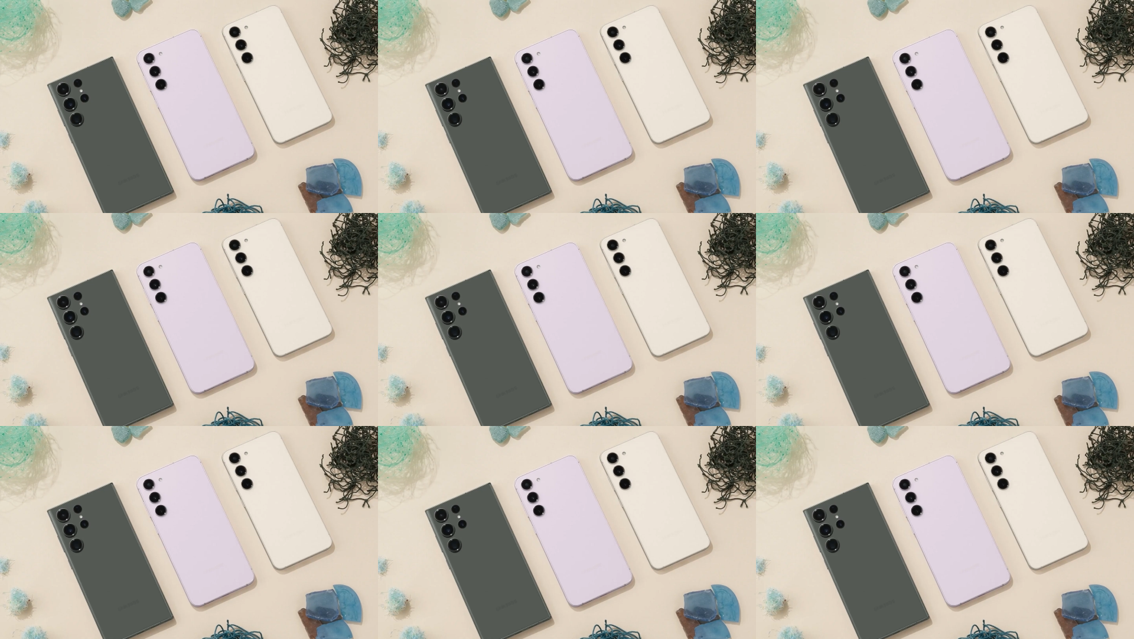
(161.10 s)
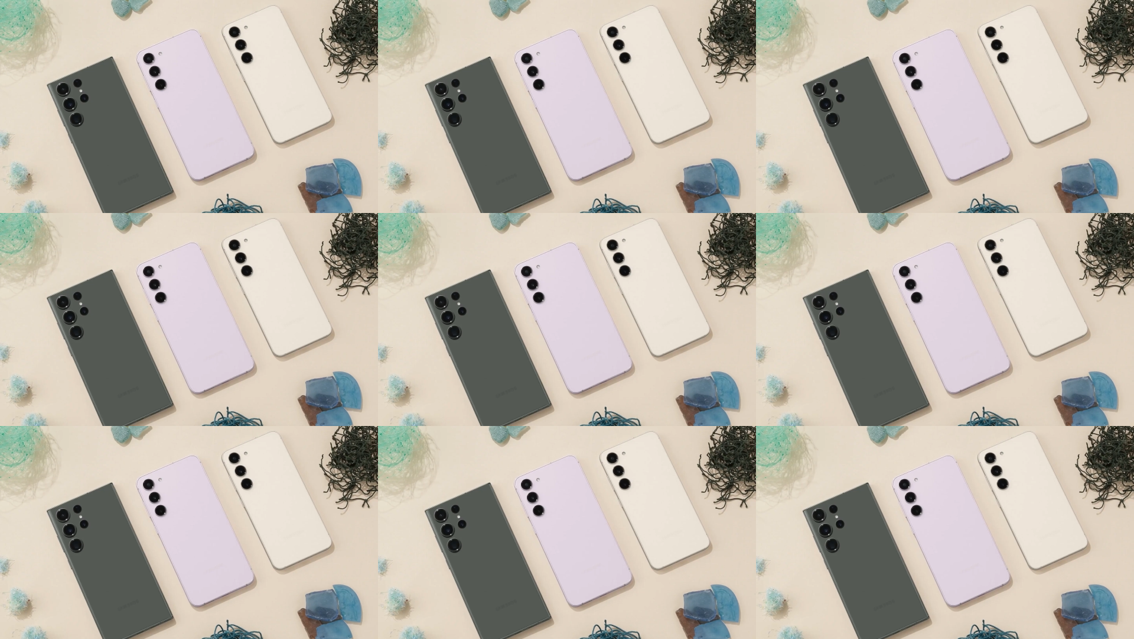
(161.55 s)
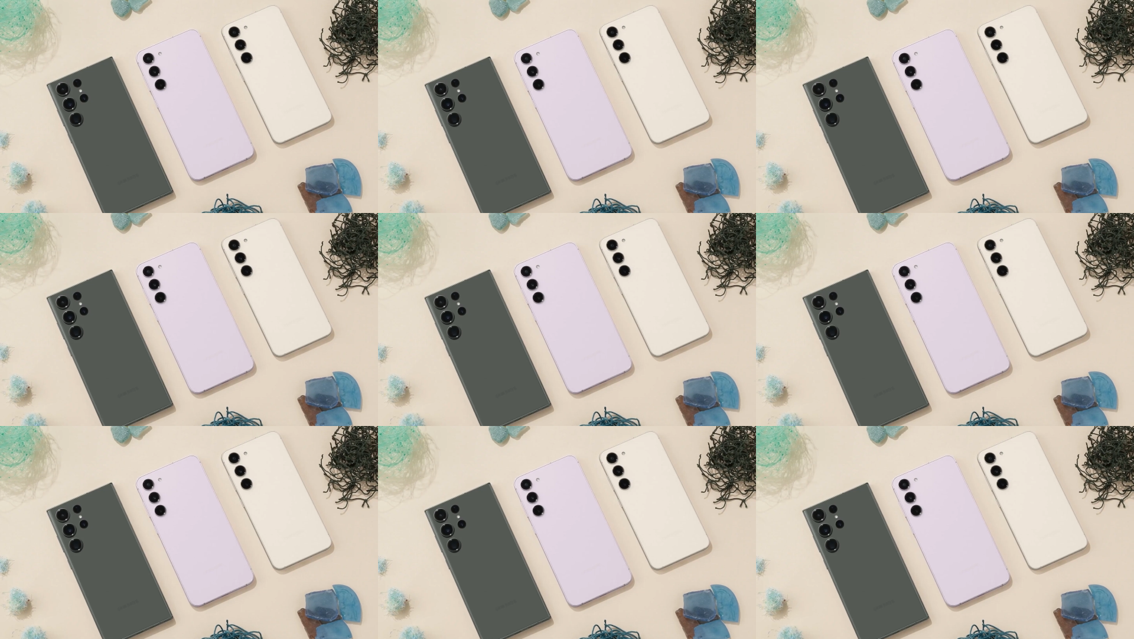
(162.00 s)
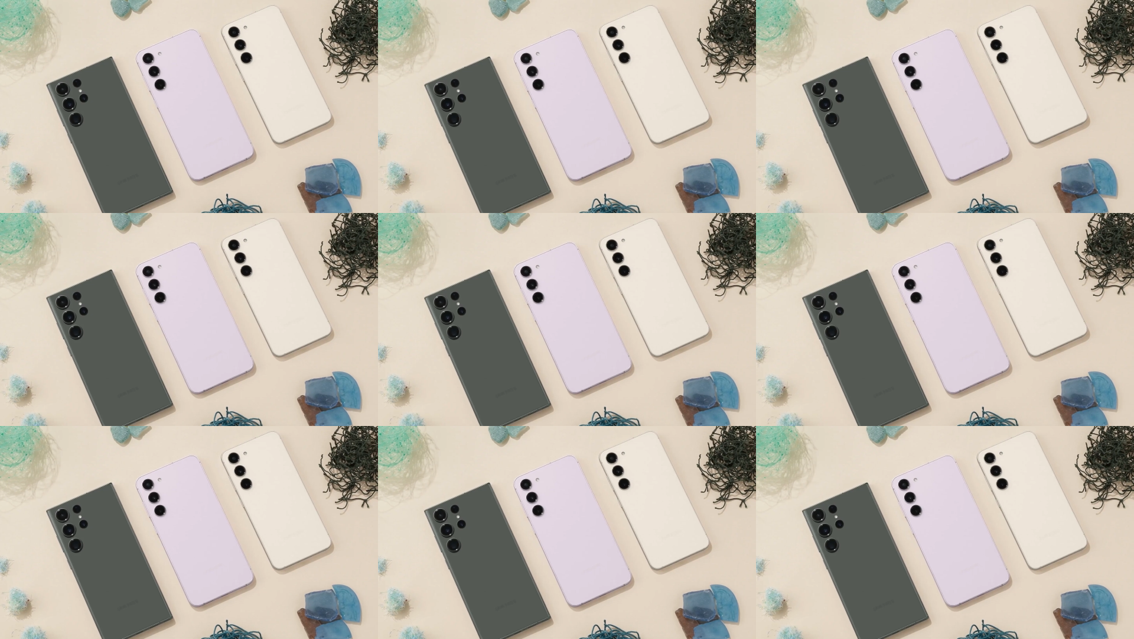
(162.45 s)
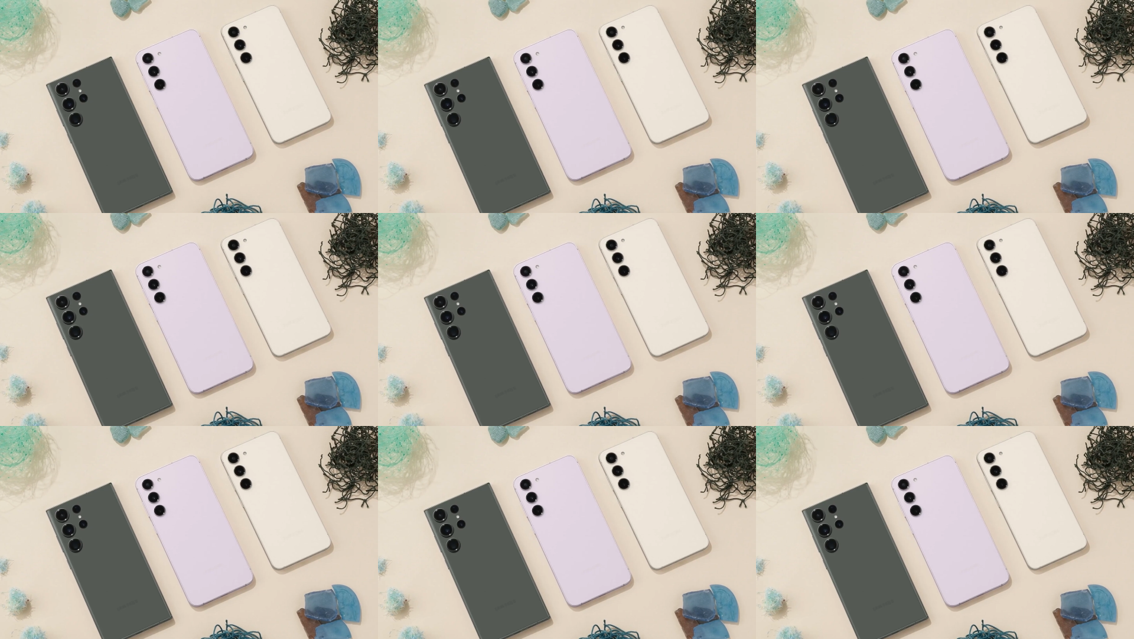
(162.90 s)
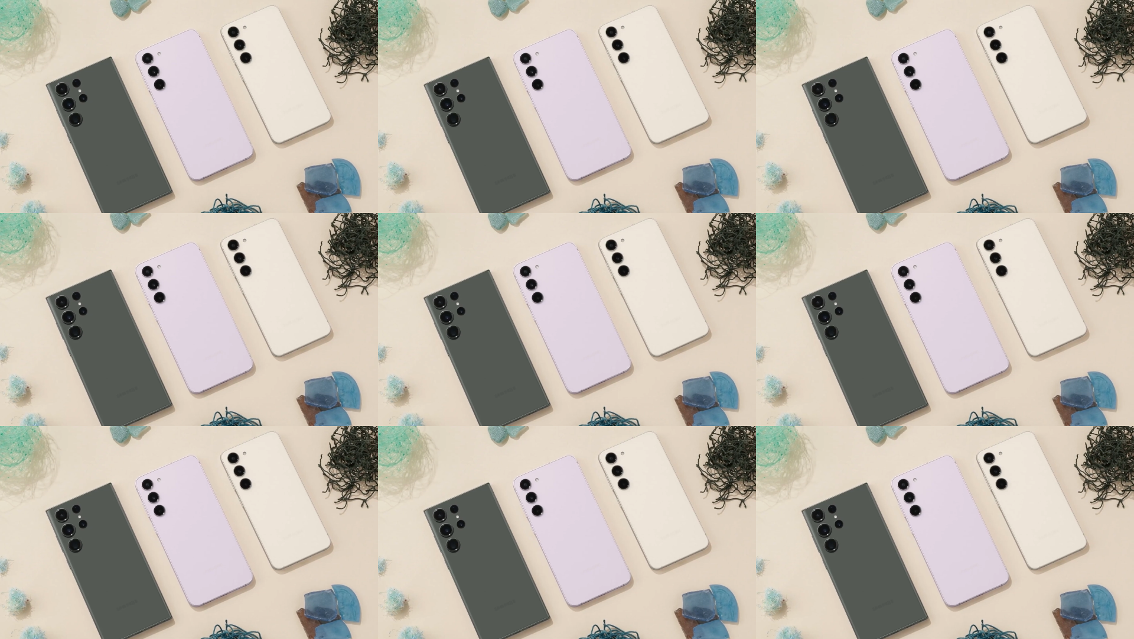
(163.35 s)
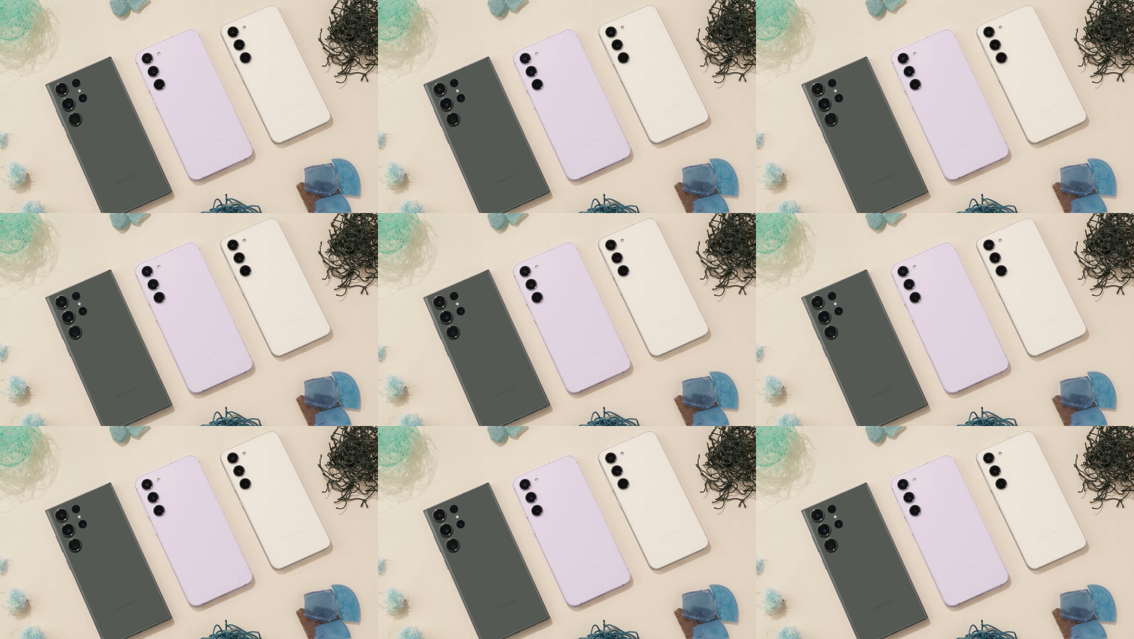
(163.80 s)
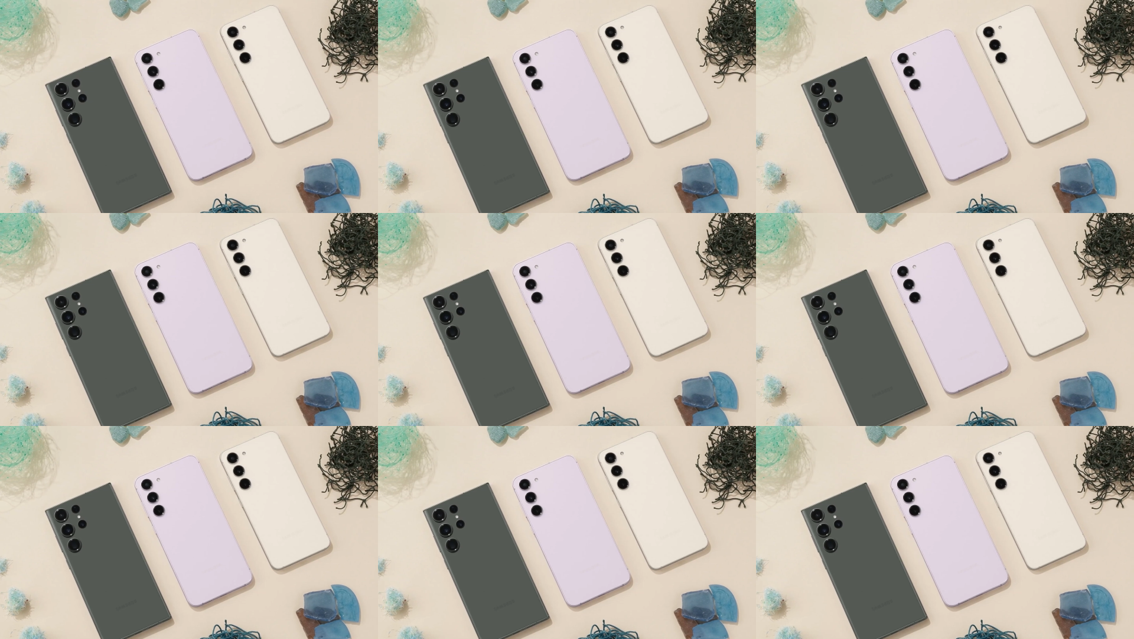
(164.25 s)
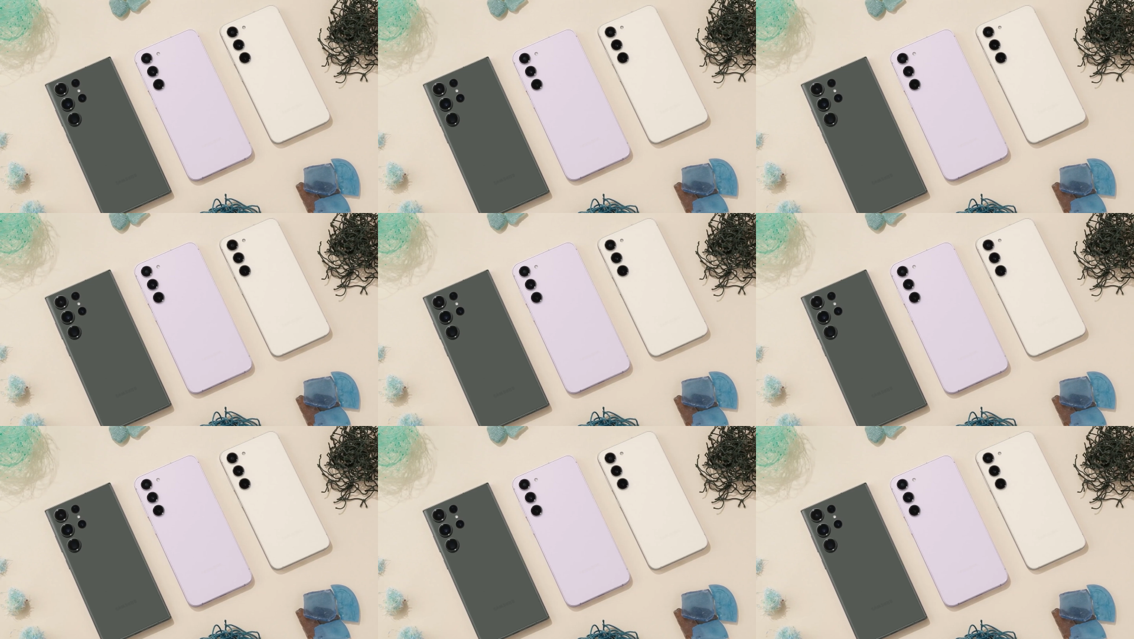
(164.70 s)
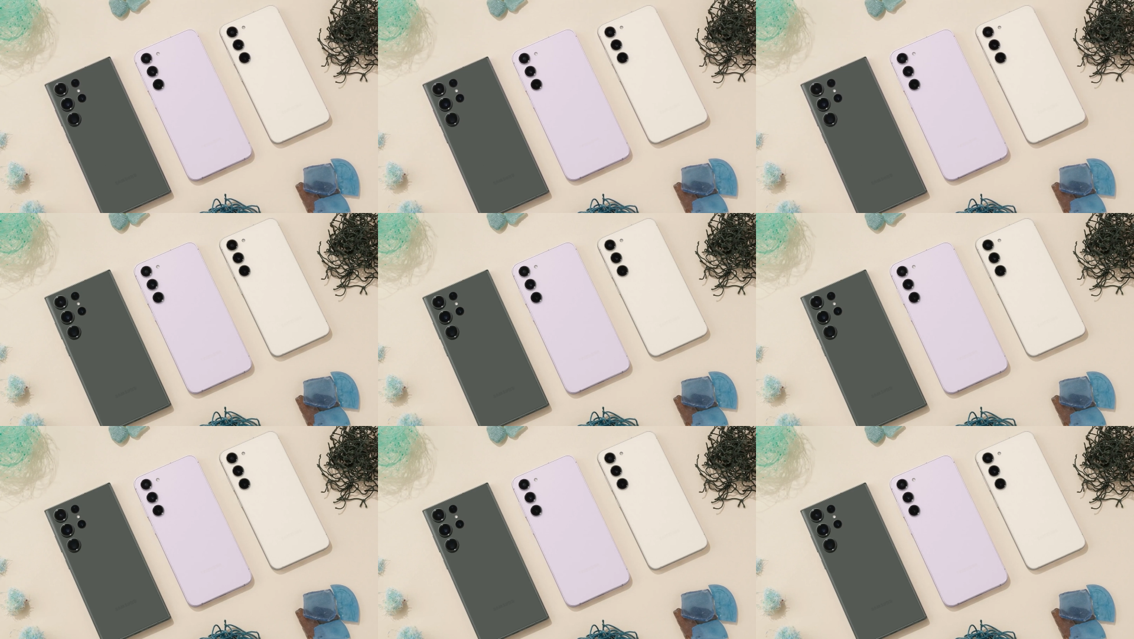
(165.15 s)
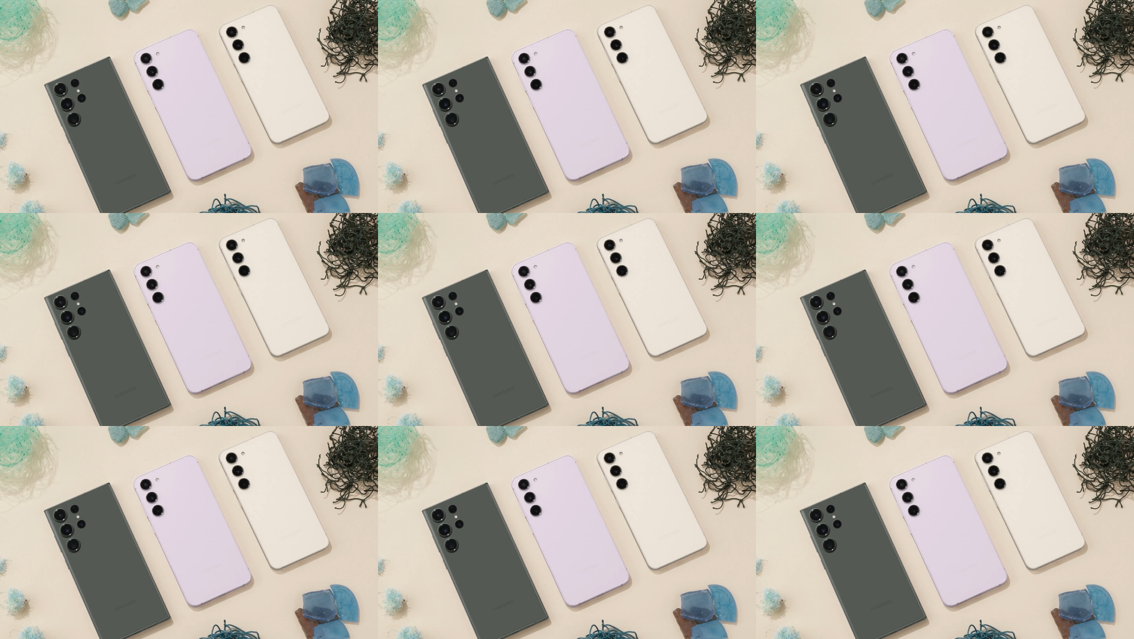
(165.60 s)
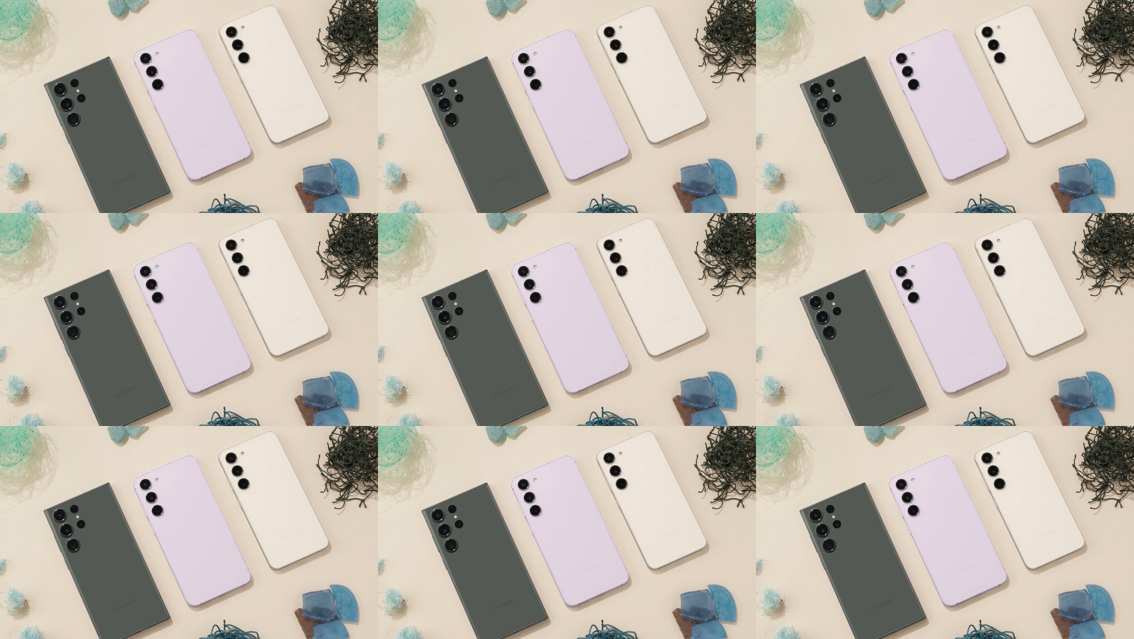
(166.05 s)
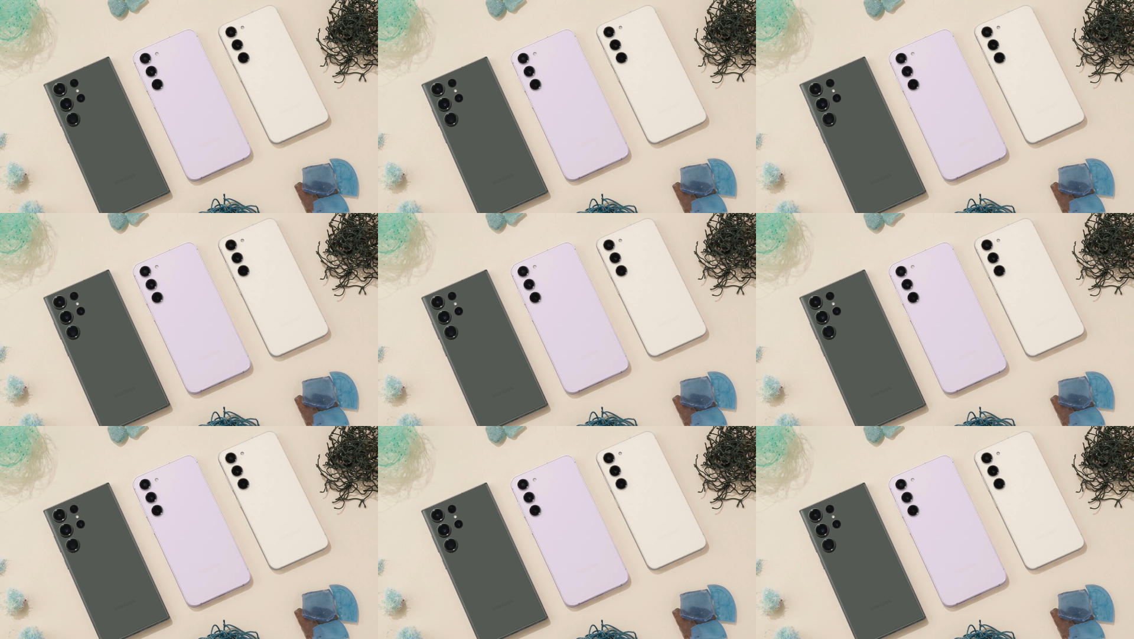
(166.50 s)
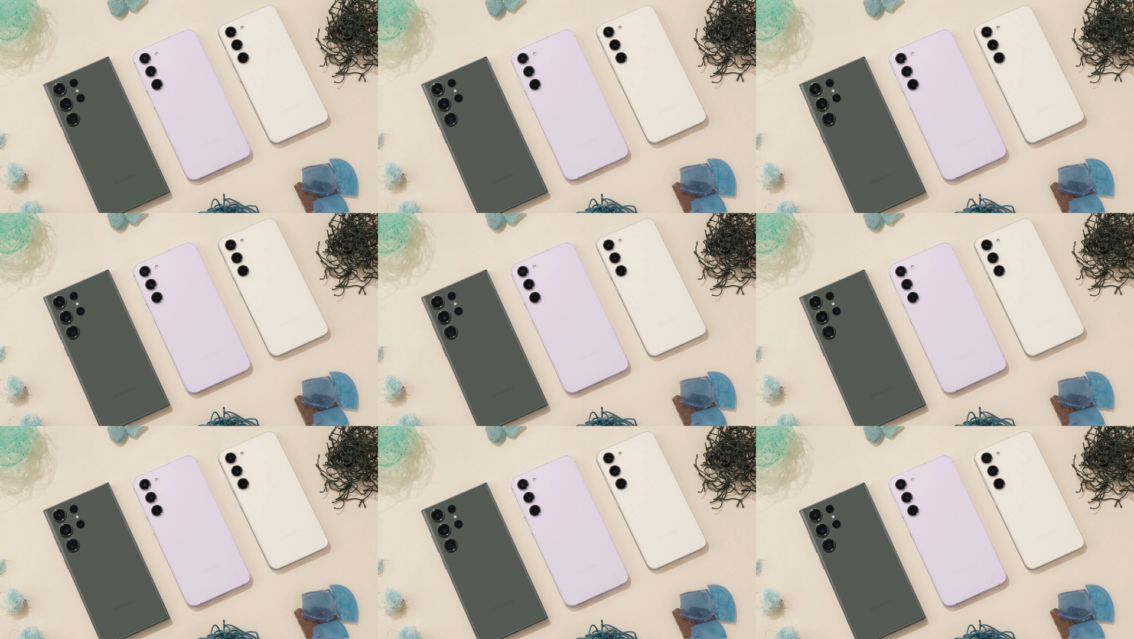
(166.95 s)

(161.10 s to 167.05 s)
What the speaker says: (no speaker visible)